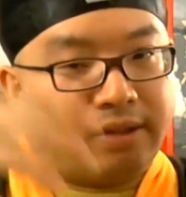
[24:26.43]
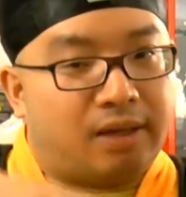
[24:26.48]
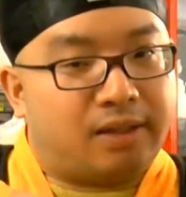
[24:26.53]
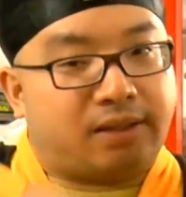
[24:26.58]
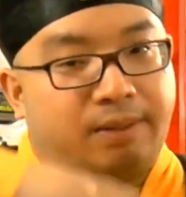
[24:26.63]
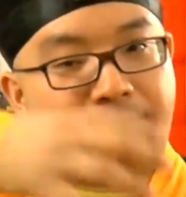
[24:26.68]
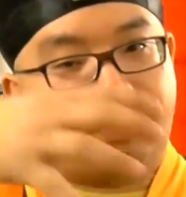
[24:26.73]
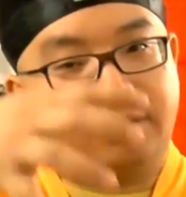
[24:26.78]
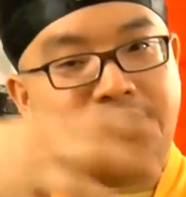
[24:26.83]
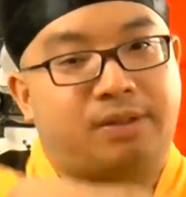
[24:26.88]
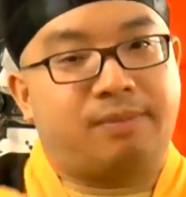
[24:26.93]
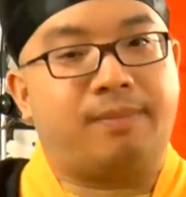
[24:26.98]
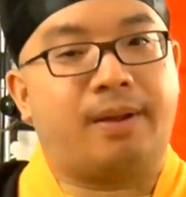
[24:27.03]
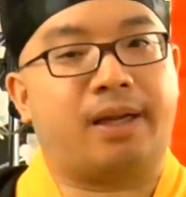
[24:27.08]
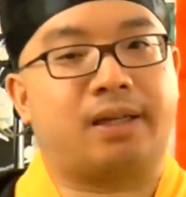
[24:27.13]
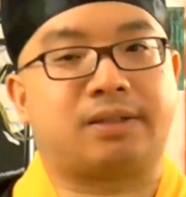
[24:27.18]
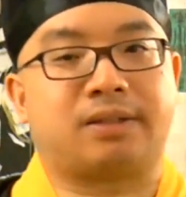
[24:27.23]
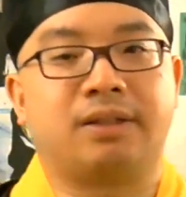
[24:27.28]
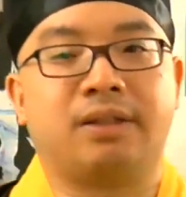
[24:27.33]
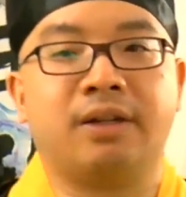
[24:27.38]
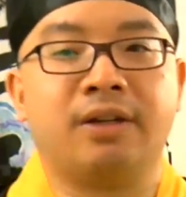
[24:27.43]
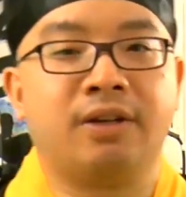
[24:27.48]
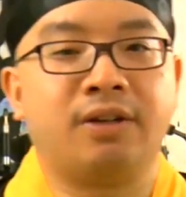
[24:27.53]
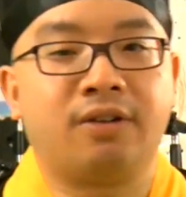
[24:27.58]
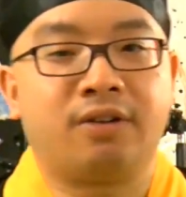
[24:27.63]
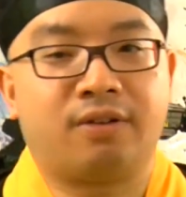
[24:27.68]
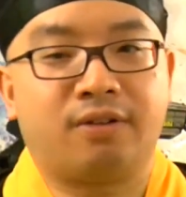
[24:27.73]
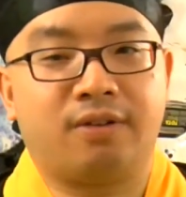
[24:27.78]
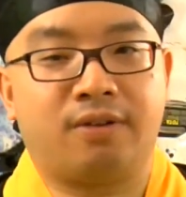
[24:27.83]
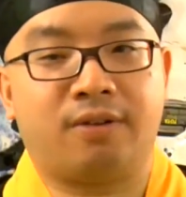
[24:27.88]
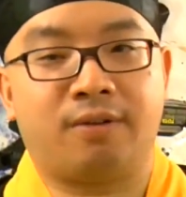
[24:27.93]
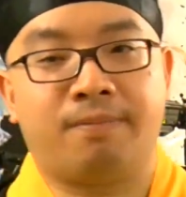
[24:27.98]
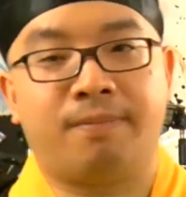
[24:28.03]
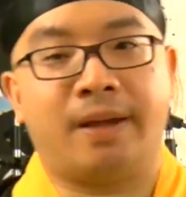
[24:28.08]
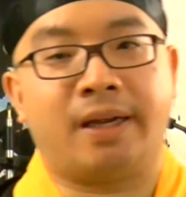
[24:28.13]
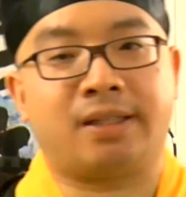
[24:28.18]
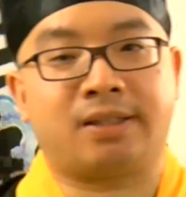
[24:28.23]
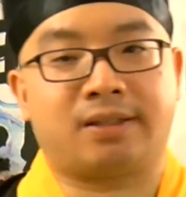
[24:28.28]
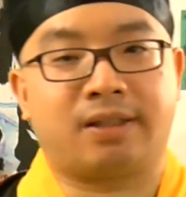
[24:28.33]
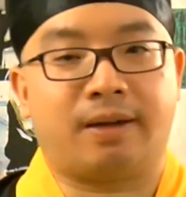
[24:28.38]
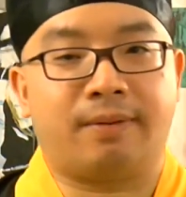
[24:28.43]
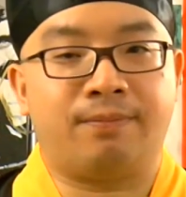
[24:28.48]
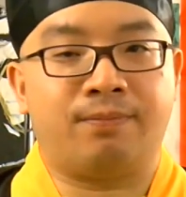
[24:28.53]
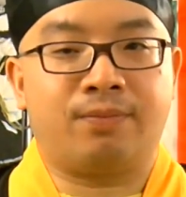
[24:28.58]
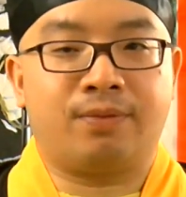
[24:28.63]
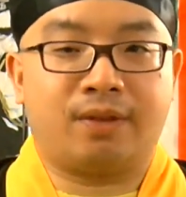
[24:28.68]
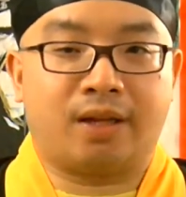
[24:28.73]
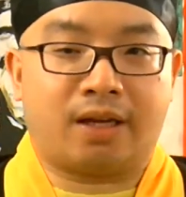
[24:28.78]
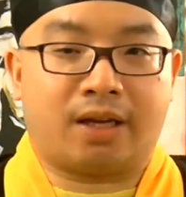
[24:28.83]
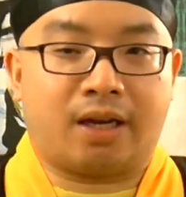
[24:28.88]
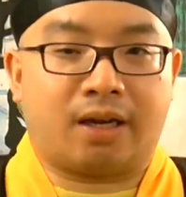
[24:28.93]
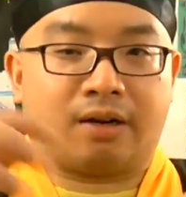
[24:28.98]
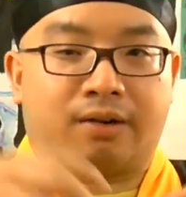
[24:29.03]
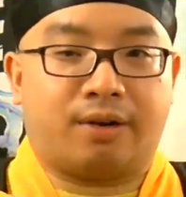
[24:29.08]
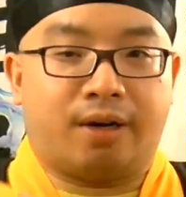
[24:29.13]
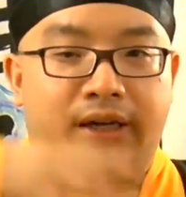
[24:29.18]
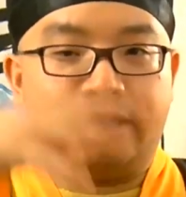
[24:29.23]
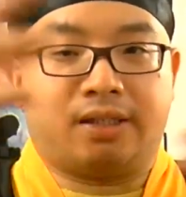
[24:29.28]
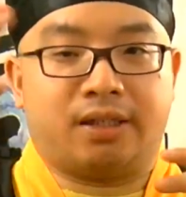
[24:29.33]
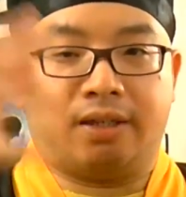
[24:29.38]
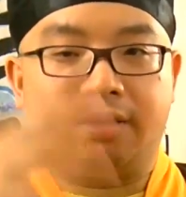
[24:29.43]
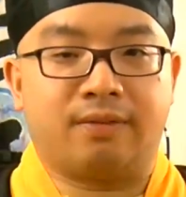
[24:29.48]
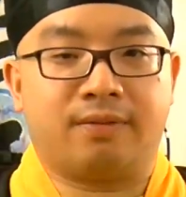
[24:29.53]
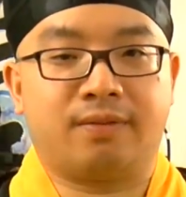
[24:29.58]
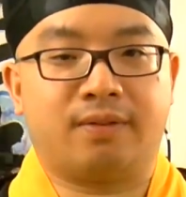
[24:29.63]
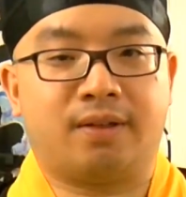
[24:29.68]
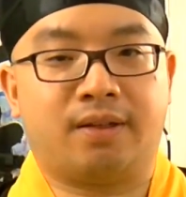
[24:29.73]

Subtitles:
supposed to mix. You mix them, they get crazy.